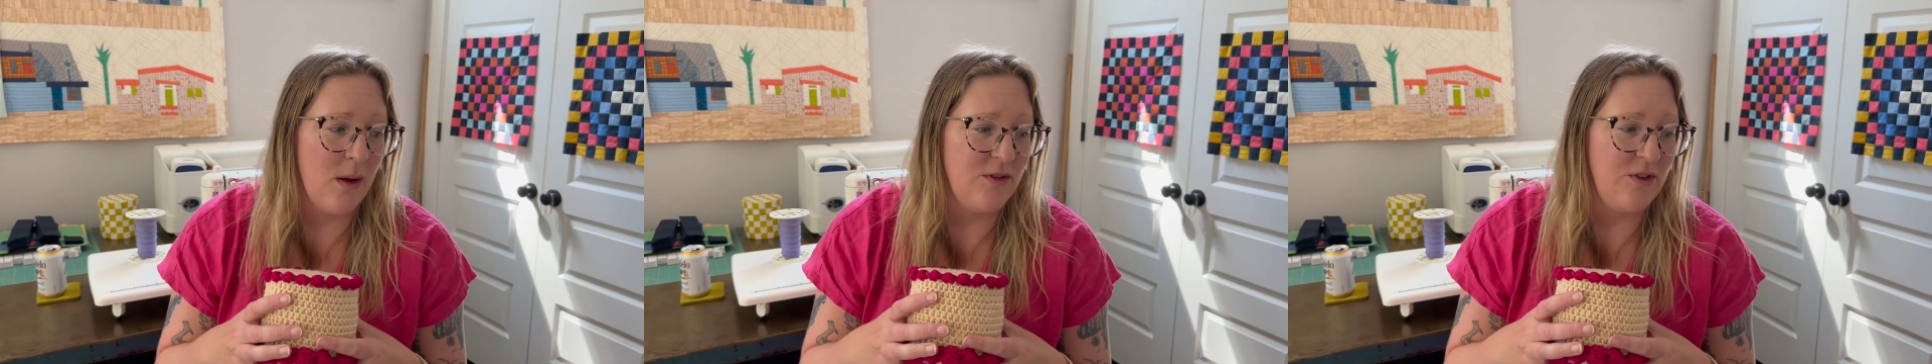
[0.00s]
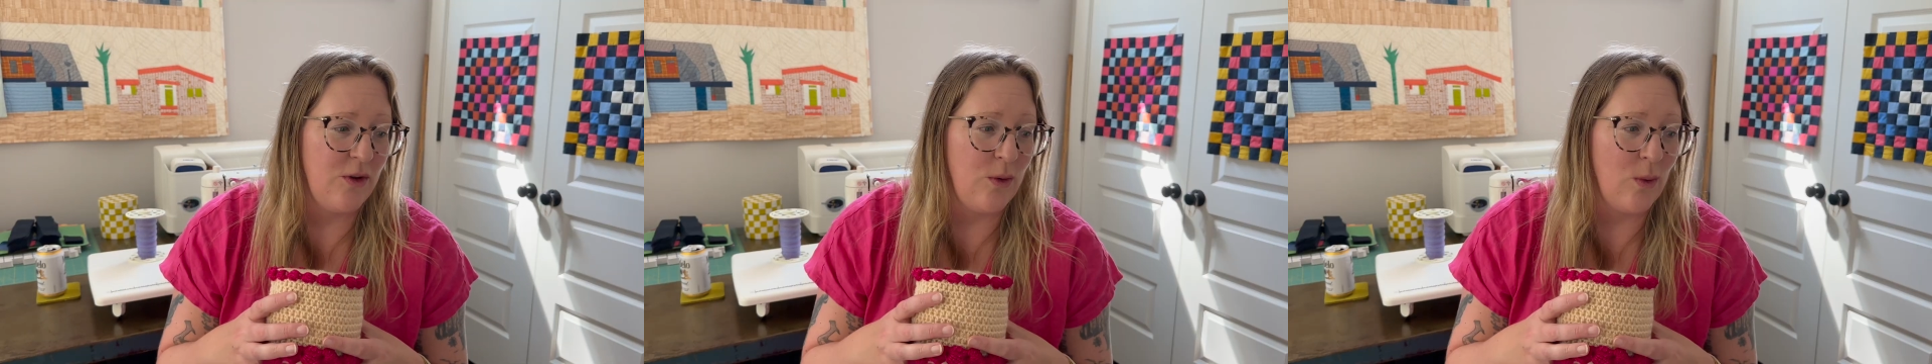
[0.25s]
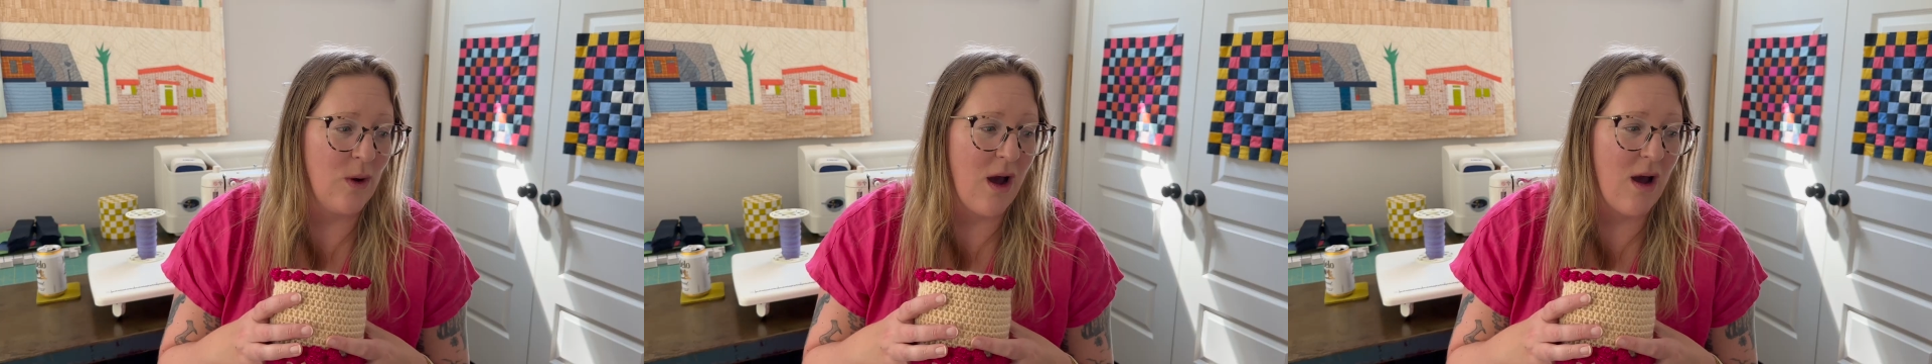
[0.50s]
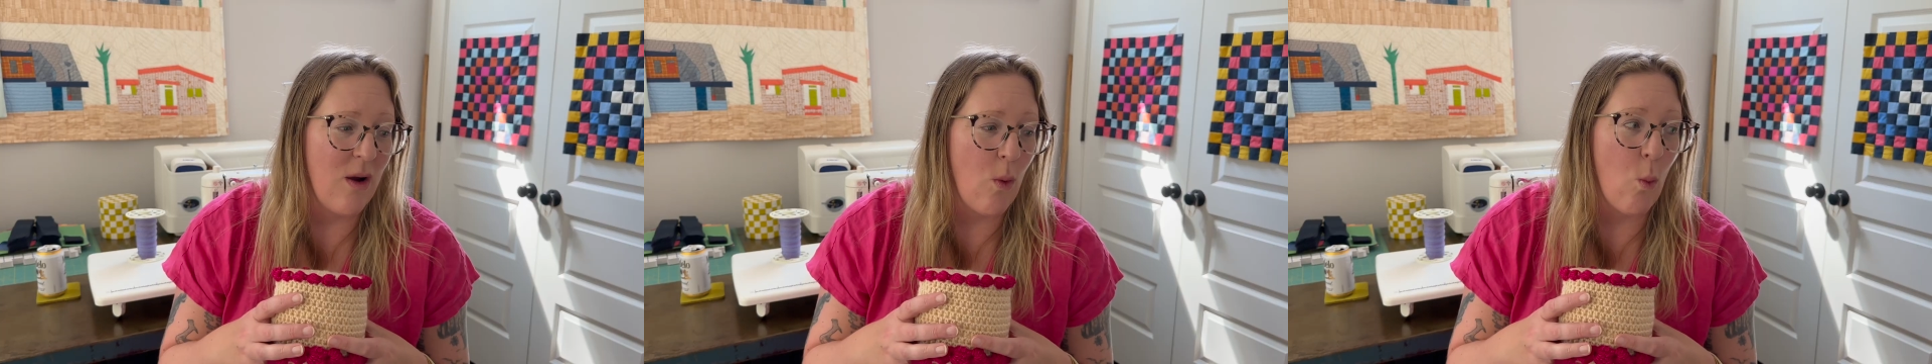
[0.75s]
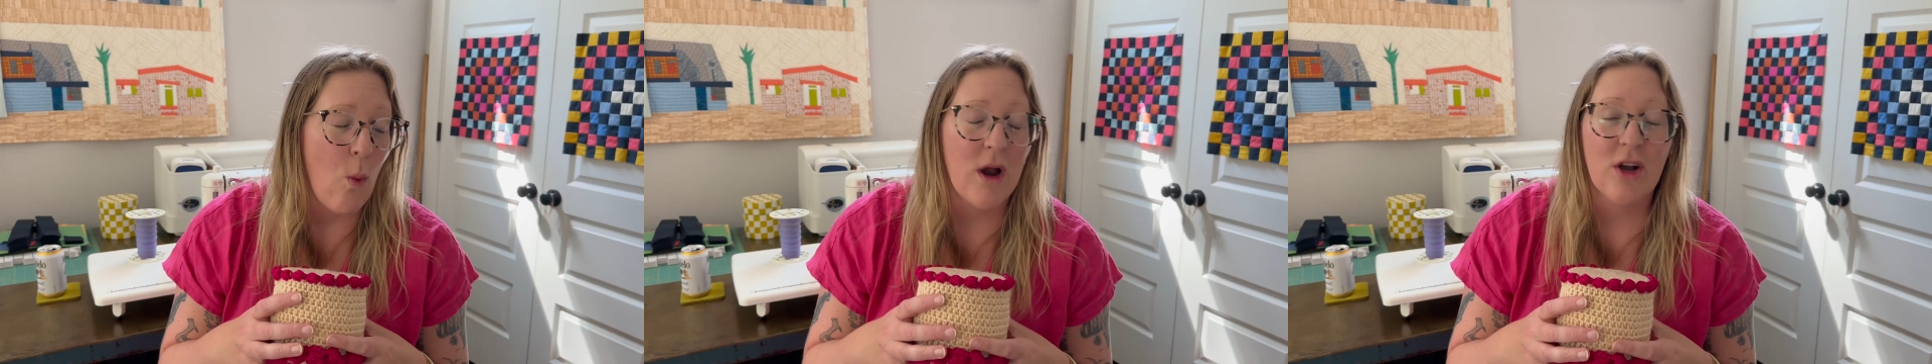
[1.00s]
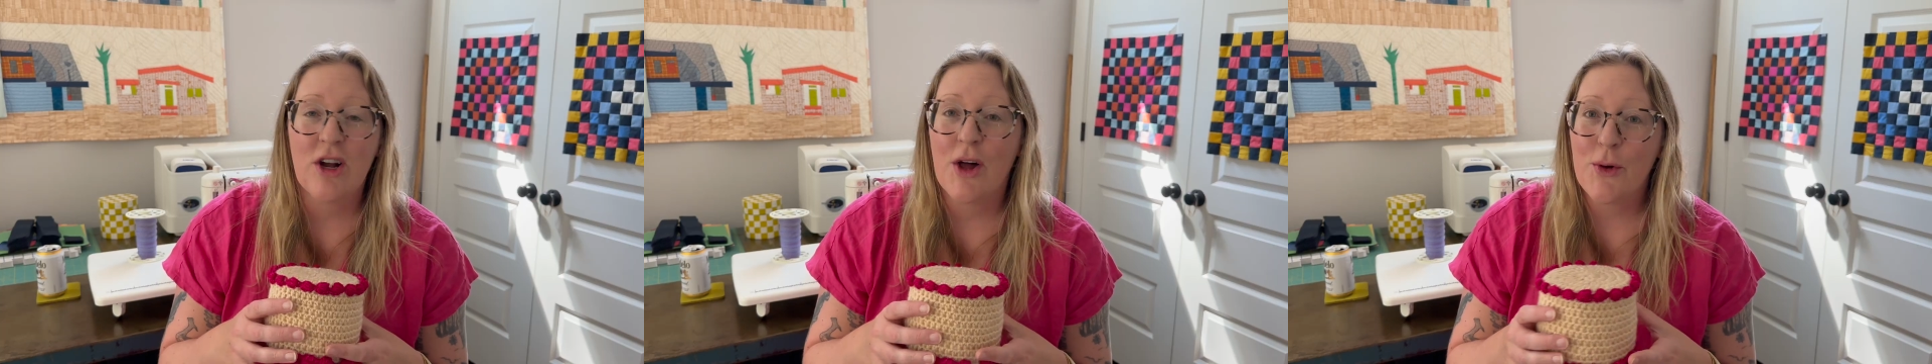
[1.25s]
do
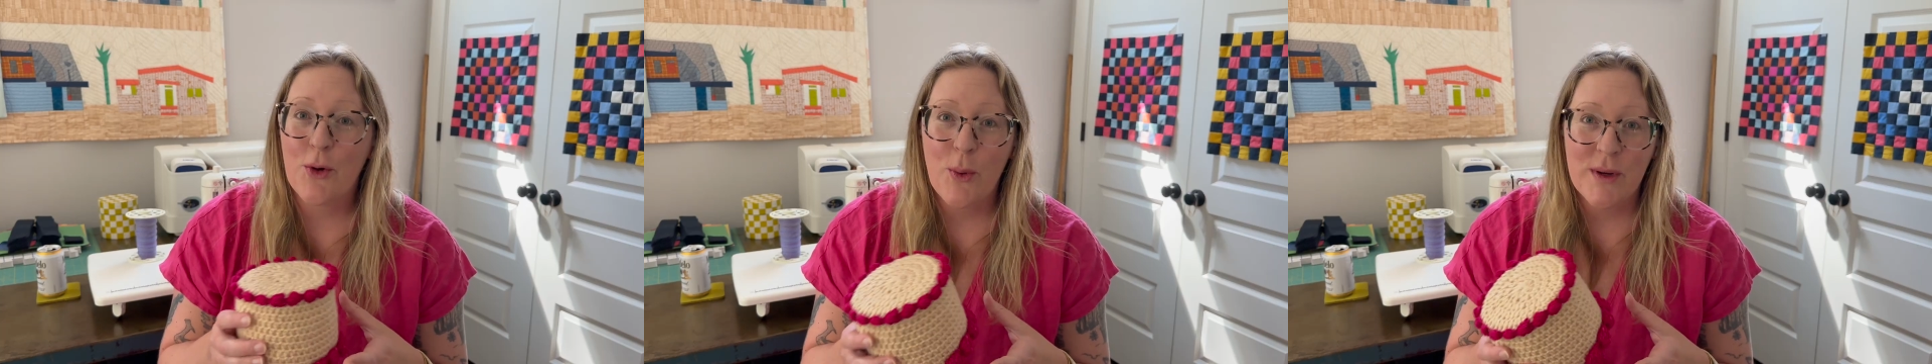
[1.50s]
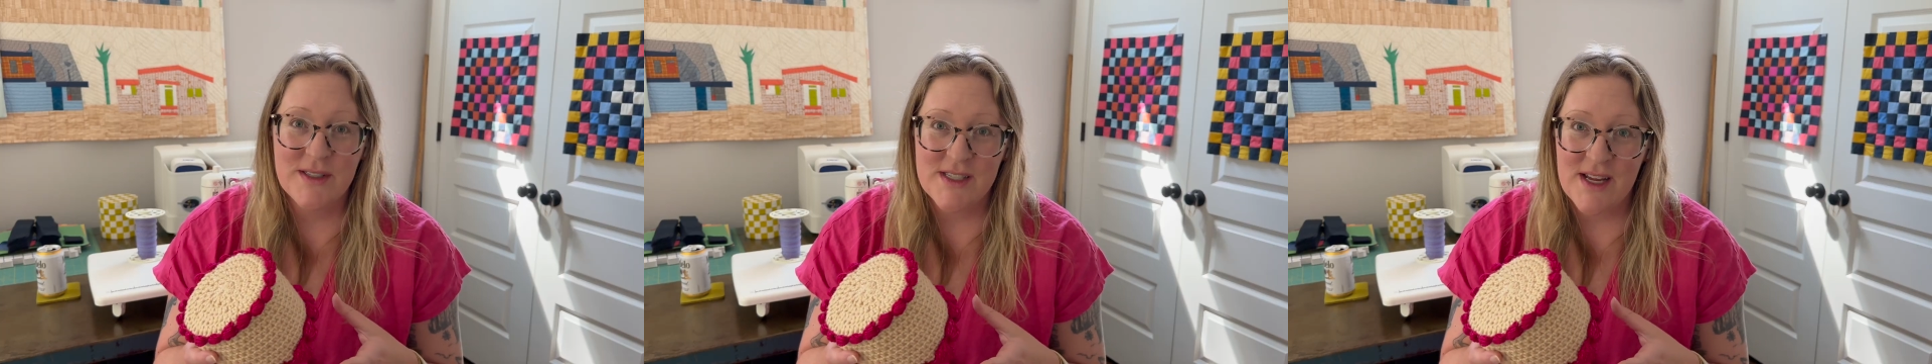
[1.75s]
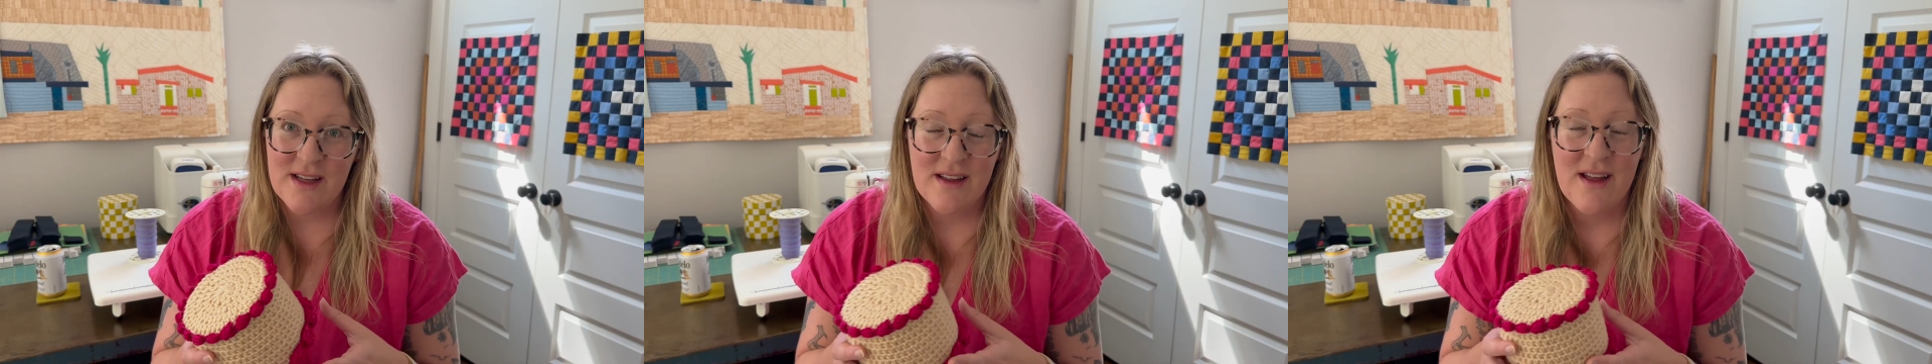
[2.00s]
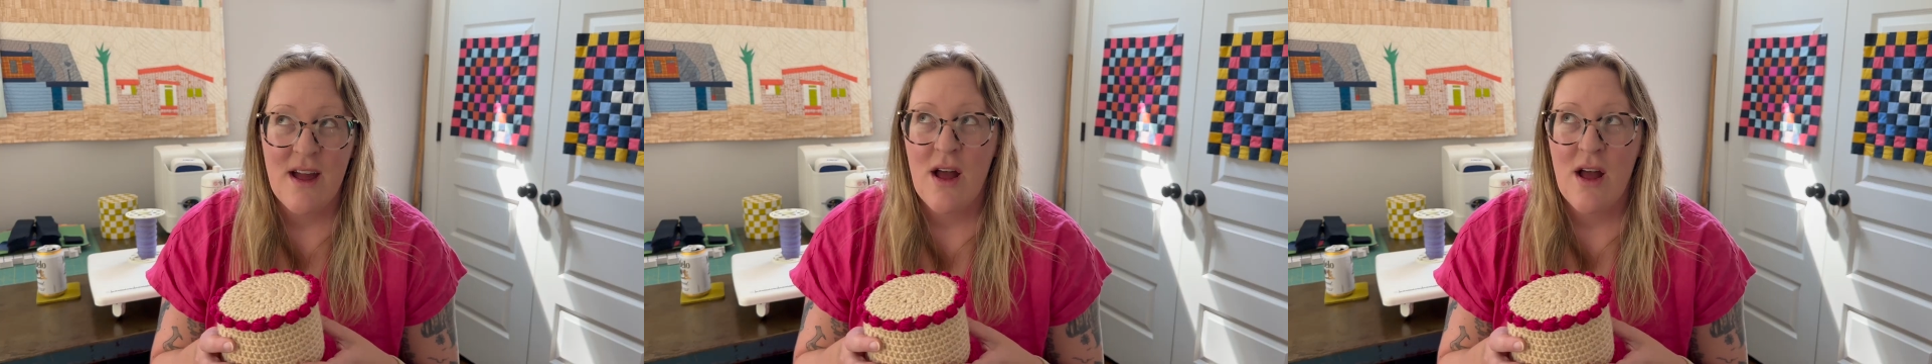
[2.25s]
watercolor quilting,